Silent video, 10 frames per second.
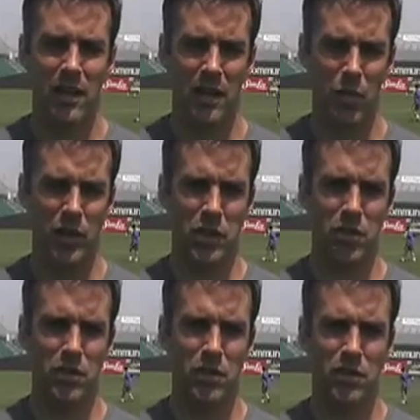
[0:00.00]
in which it
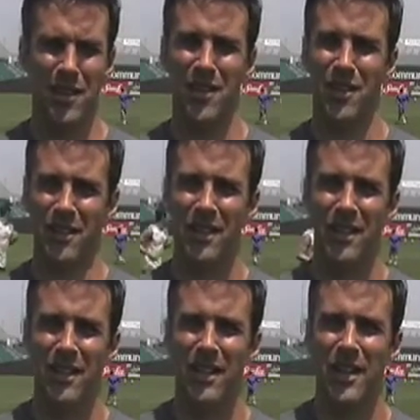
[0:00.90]
was still
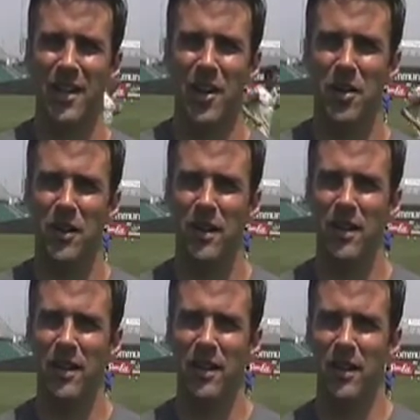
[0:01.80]

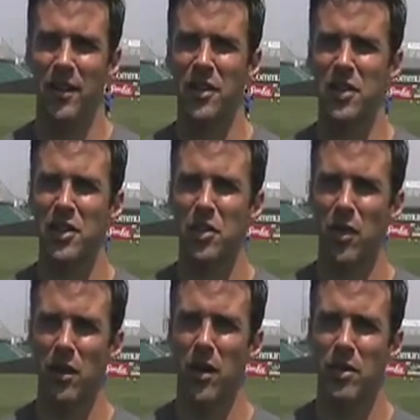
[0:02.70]
a decision
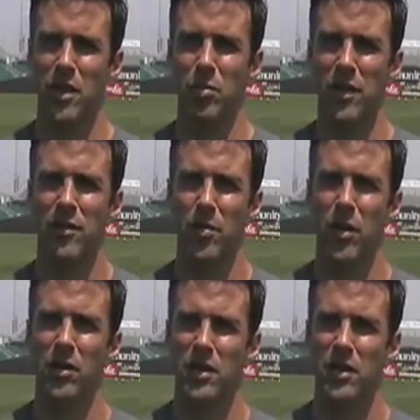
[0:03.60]
whether I was going to play football or